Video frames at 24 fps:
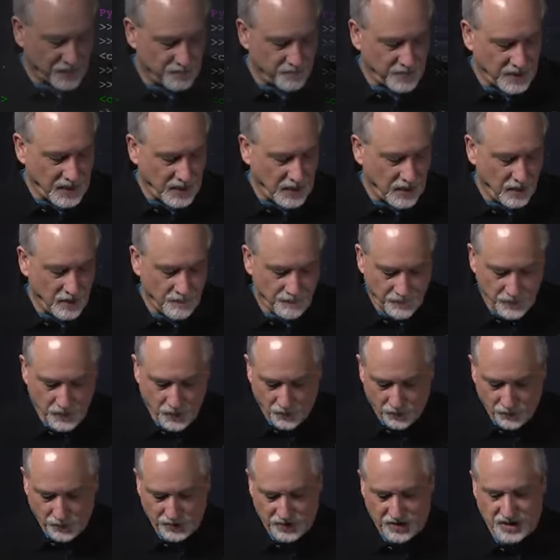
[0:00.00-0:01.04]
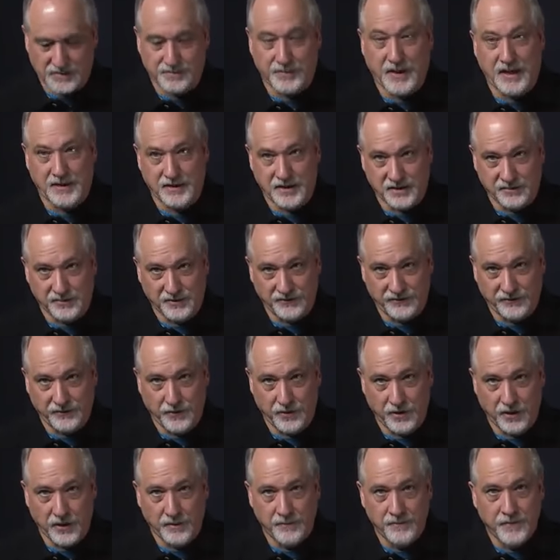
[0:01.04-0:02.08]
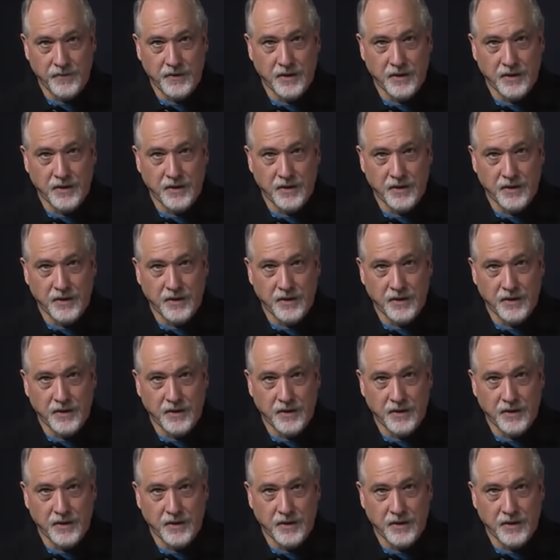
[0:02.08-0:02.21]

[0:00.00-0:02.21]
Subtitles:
to be responsible for.